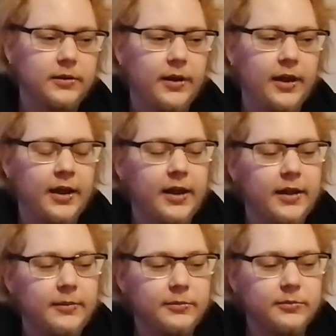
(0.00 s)

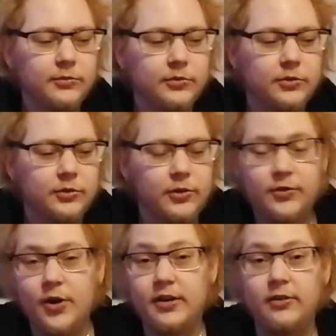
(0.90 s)
To
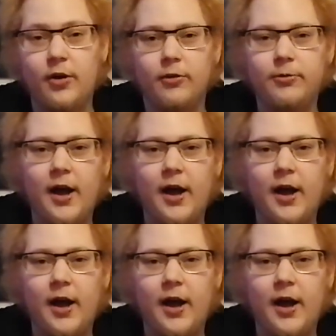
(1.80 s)
start it off,